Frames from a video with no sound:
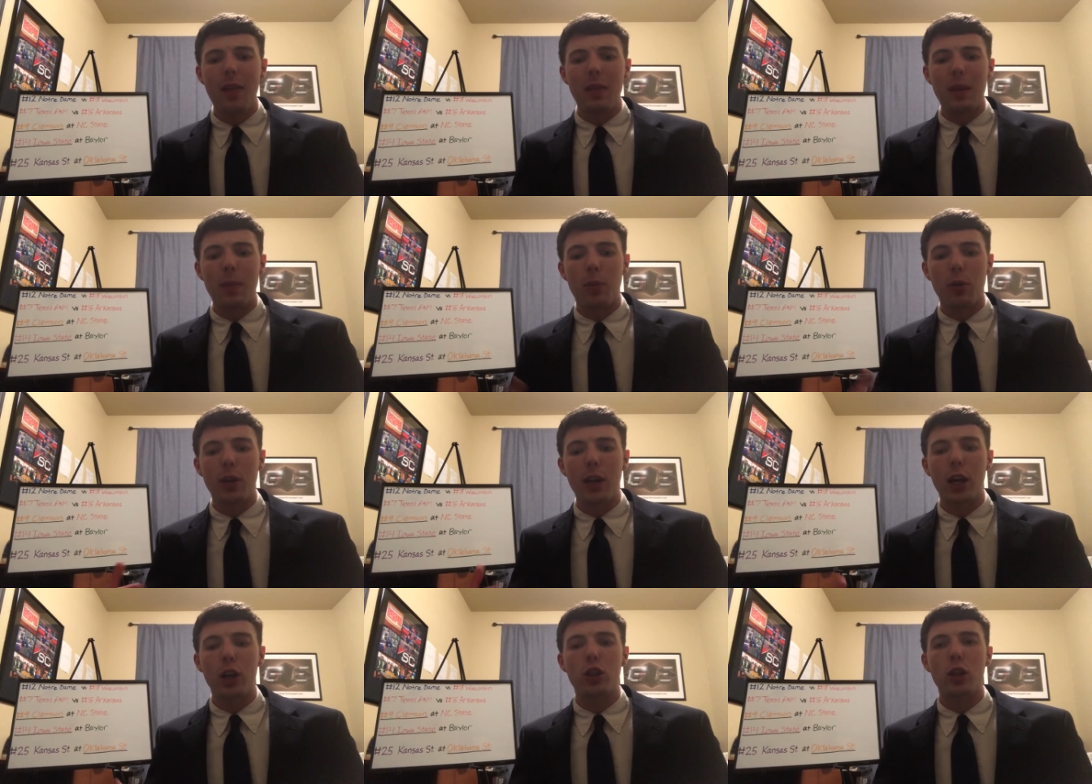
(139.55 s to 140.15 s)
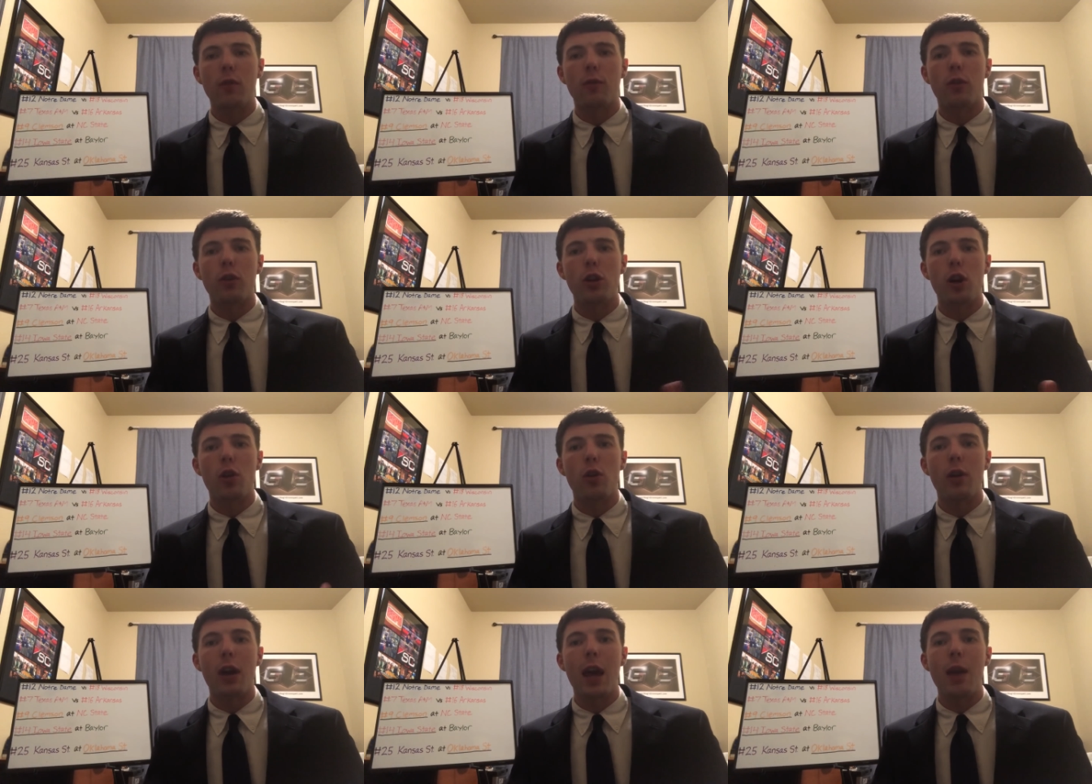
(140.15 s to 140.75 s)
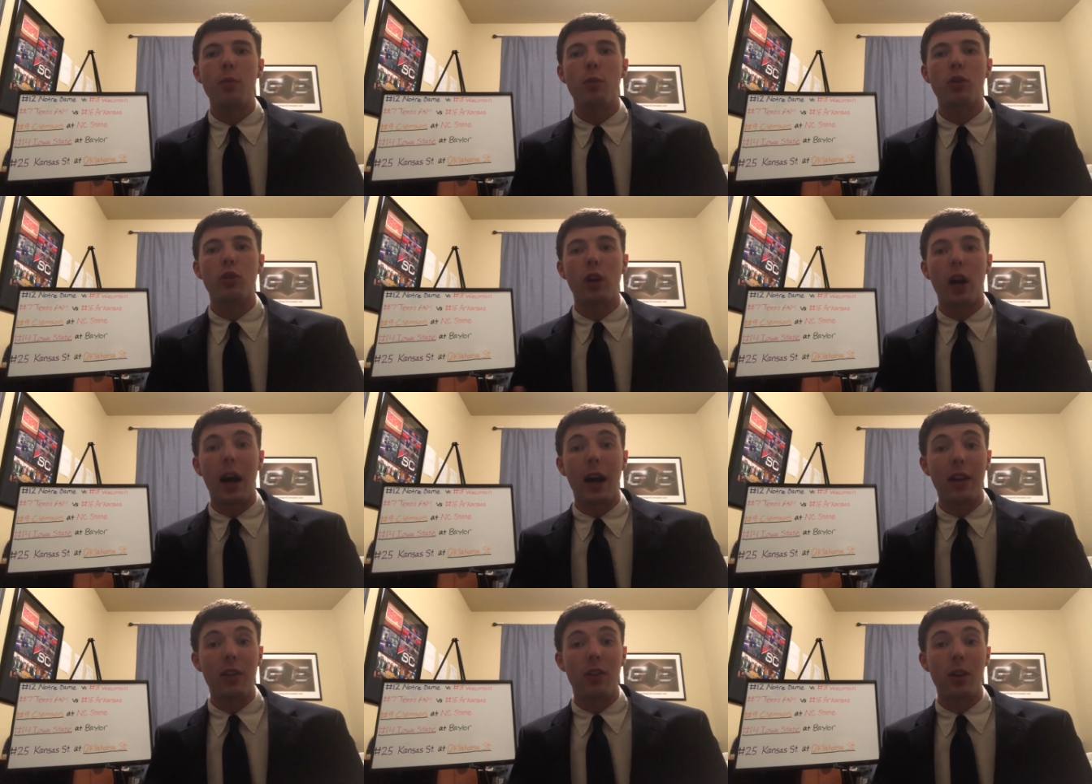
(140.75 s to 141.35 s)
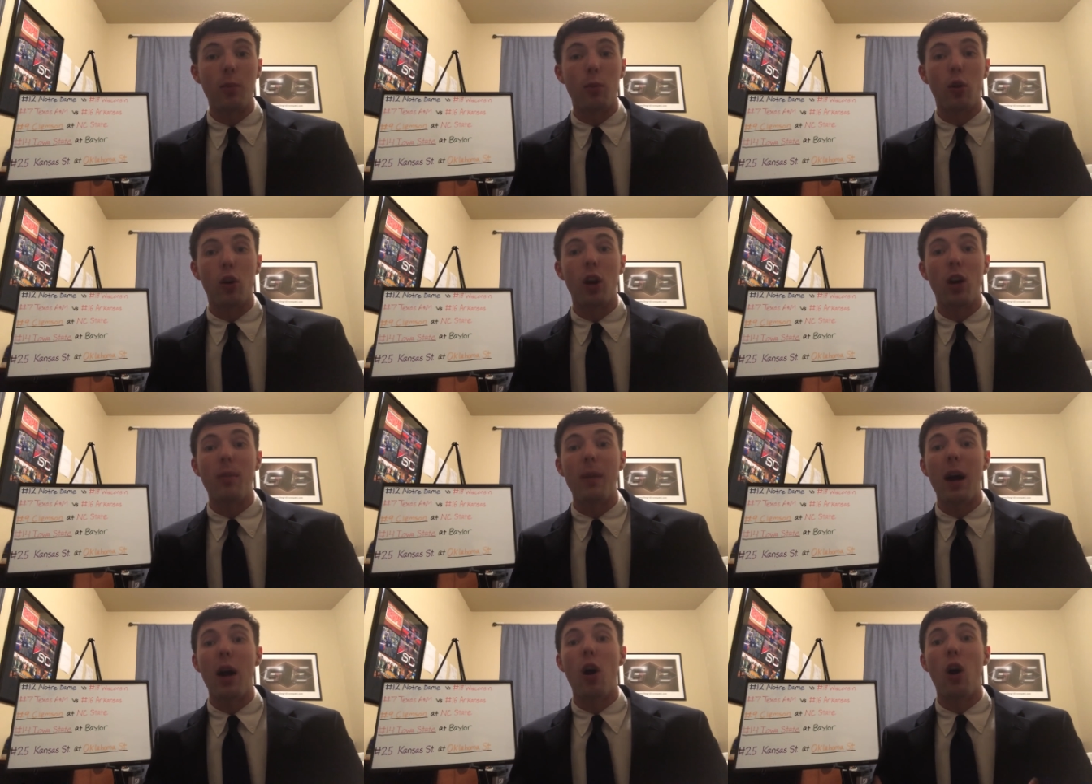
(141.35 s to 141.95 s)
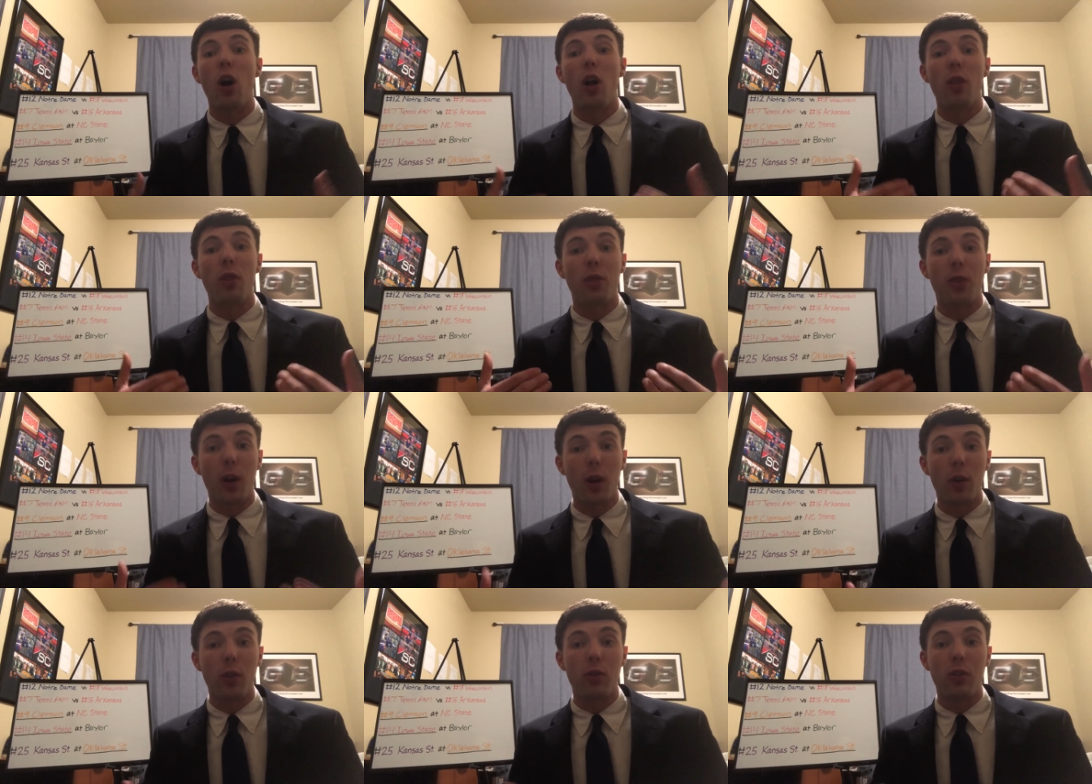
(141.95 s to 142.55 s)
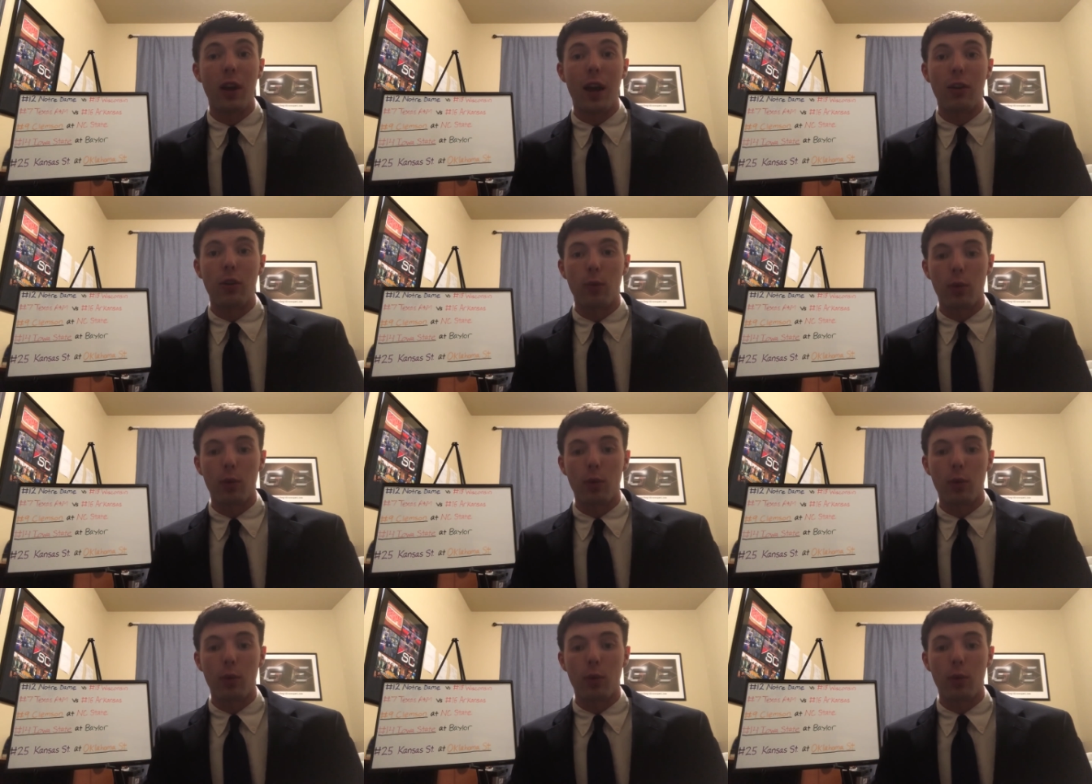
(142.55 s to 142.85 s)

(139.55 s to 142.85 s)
The prediction for Notre Dame Wisconsin will come out on Thursday.